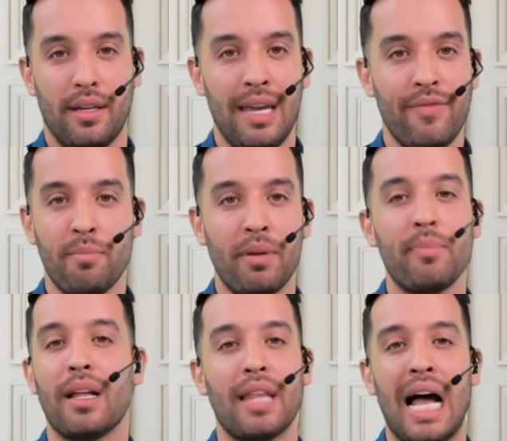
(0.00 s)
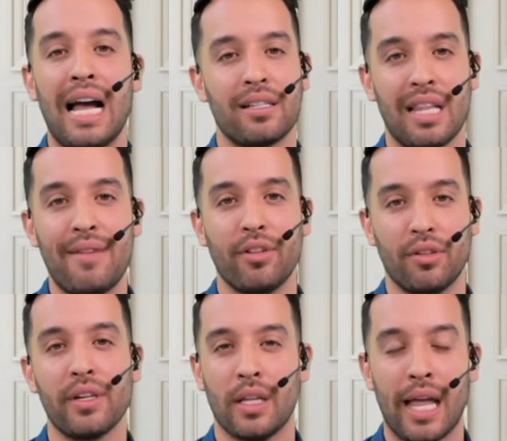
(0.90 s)
Even people at the highest level
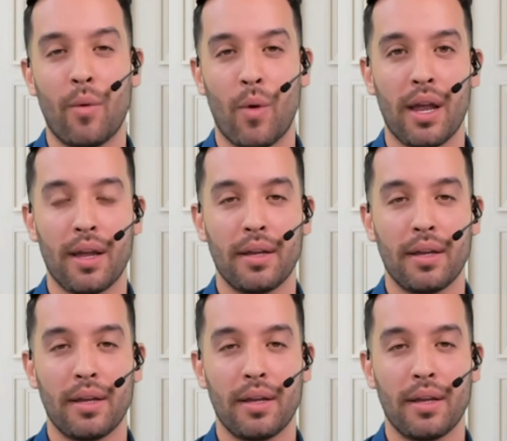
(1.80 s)
are feeling that way.